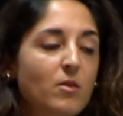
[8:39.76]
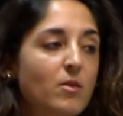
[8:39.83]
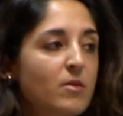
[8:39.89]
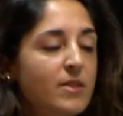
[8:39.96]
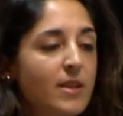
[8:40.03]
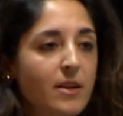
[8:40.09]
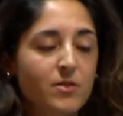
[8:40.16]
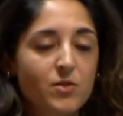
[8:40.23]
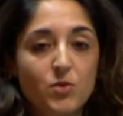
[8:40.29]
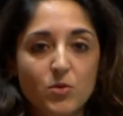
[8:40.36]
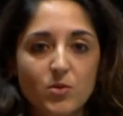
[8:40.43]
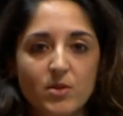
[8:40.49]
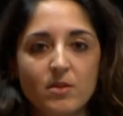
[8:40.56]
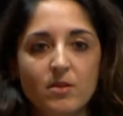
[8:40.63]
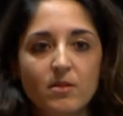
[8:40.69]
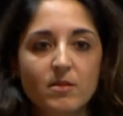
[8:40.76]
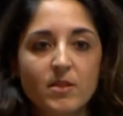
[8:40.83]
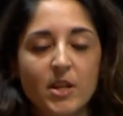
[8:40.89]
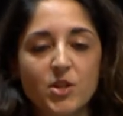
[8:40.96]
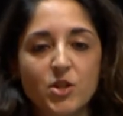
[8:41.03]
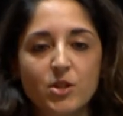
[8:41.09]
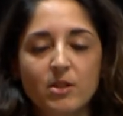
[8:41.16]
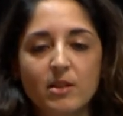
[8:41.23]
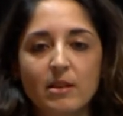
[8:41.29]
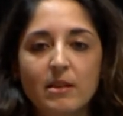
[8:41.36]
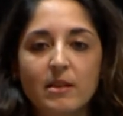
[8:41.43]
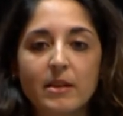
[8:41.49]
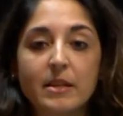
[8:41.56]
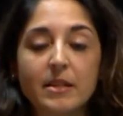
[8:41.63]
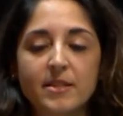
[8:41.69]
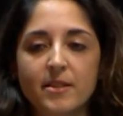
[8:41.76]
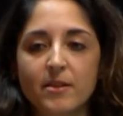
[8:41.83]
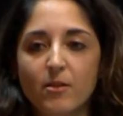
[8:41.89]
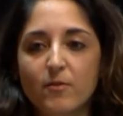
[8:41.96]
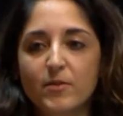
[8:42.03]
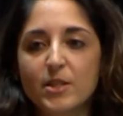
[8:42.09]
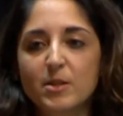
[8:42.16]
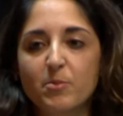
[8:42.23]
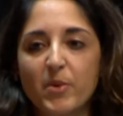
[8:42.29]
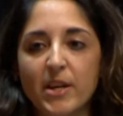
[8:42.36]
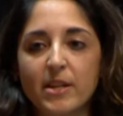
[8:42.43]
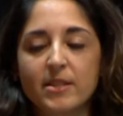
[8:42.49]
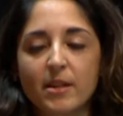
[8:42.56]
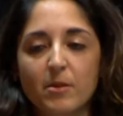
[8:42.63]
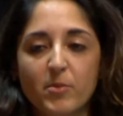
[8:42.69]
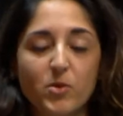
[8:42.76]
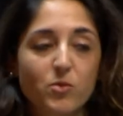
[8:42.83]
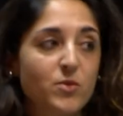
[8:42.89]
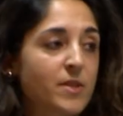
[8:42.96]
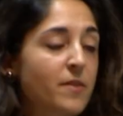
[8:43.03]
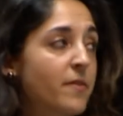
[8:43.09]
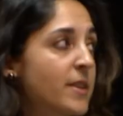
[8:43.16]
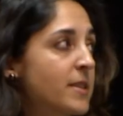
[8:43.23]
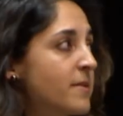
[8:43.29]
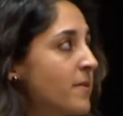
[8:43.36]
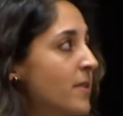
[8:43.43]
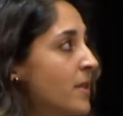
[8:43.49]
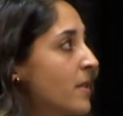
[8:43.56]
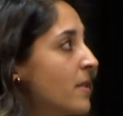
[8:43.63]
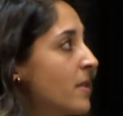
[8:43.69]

thanks to the natural heating of the space can be used effectively.